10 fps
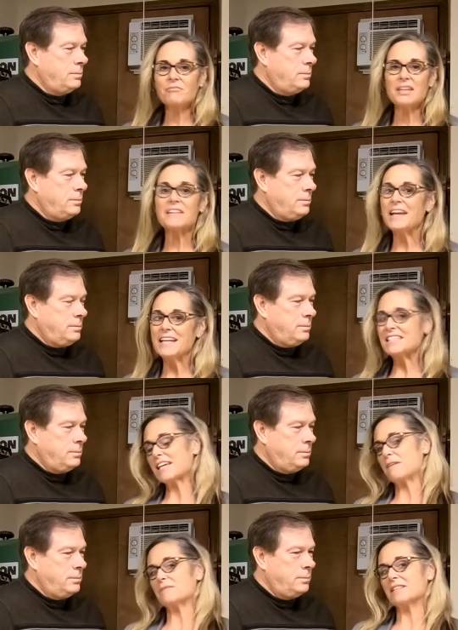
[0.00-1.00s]

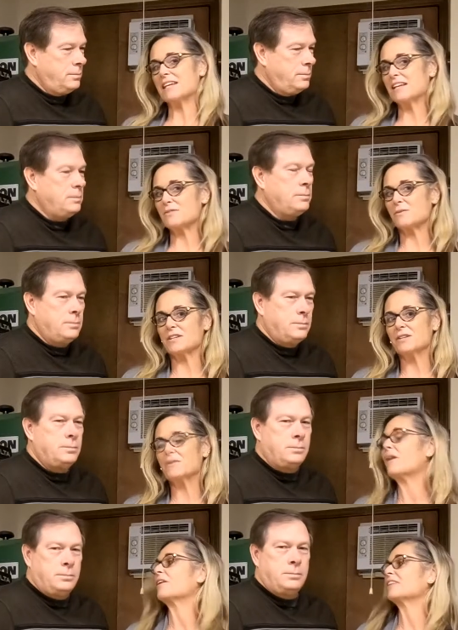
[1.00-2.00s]
Speaker 1: landscape and things where
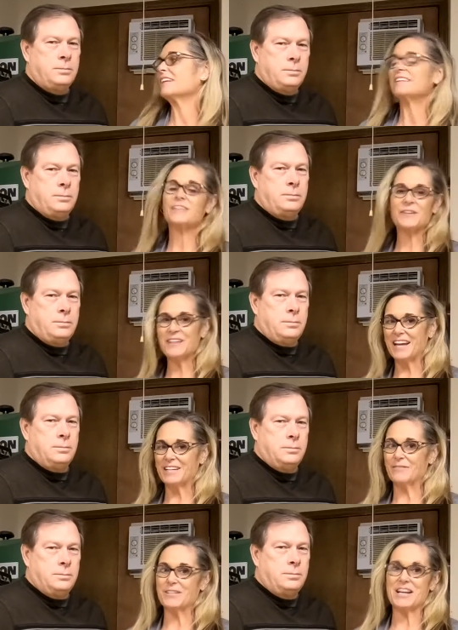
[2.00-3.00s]
you are
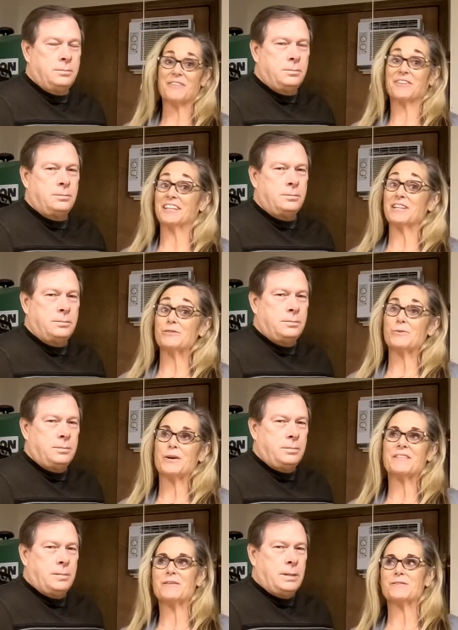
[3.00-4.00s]
located, which I really
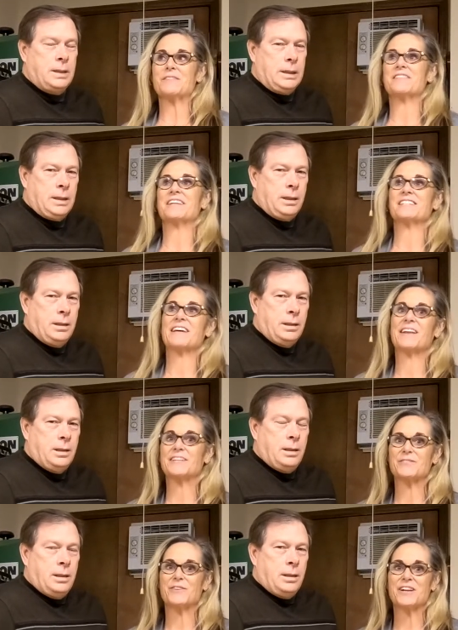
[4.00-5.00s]
enjoy. Those are the things I
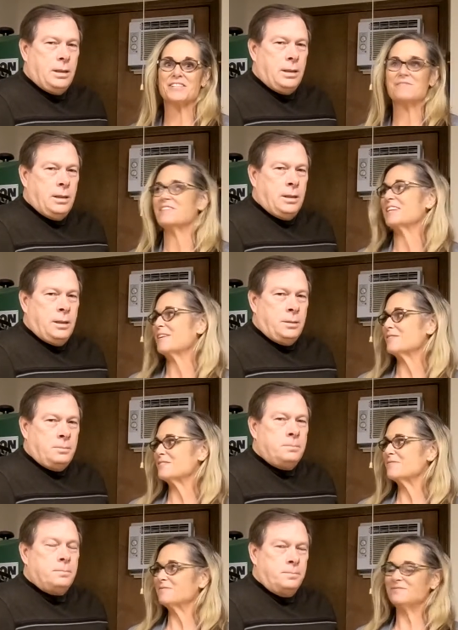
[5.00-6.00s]
like to watch in
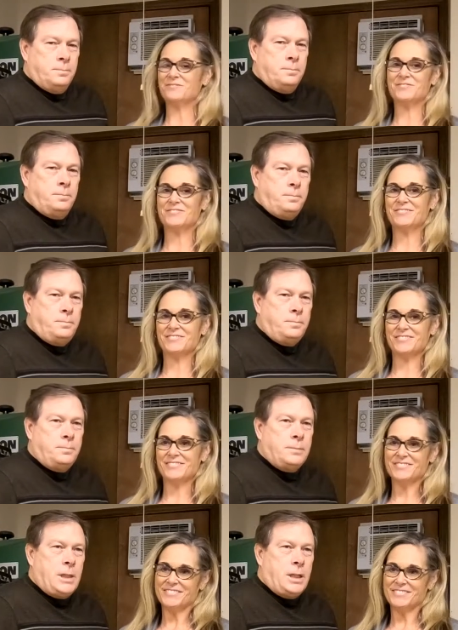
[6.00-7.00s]
videos.
Speaker 2: Mm-hmm.
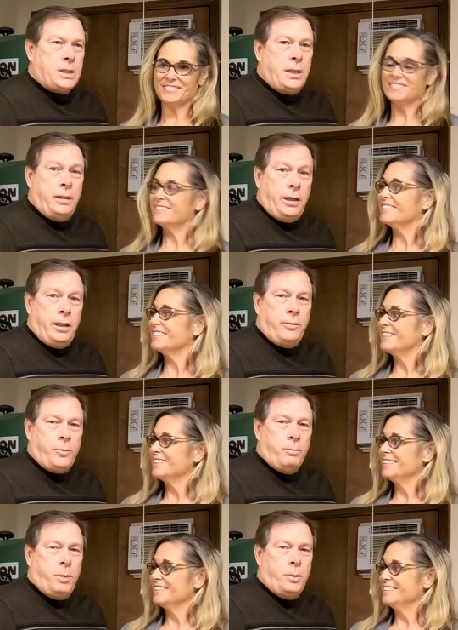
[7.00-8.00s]
Uh, Cindy
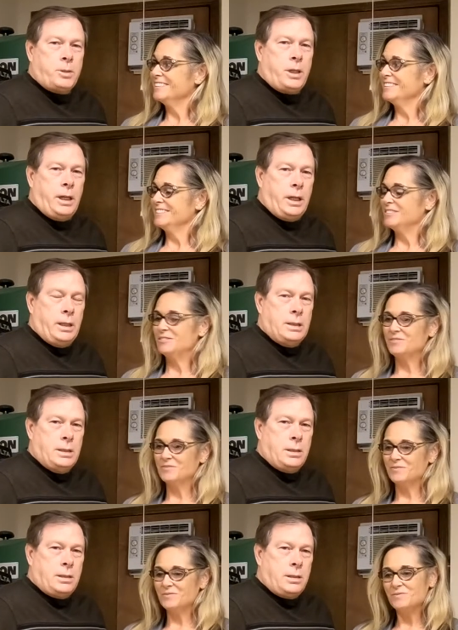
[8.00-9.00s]
from Boise
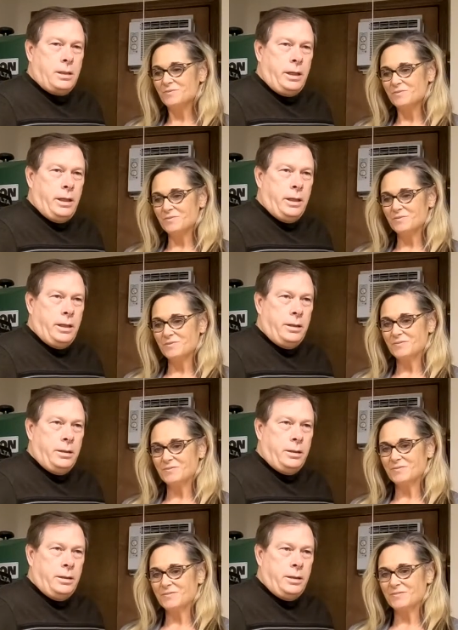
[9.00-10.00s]
is
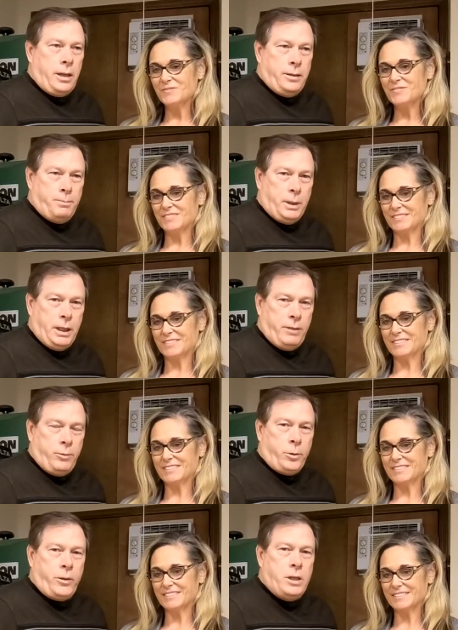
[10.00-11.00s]
in, I believe,
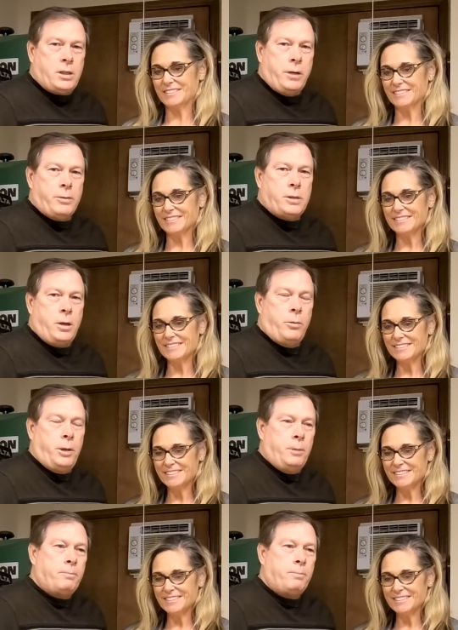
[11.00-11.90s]
Northeast Arizona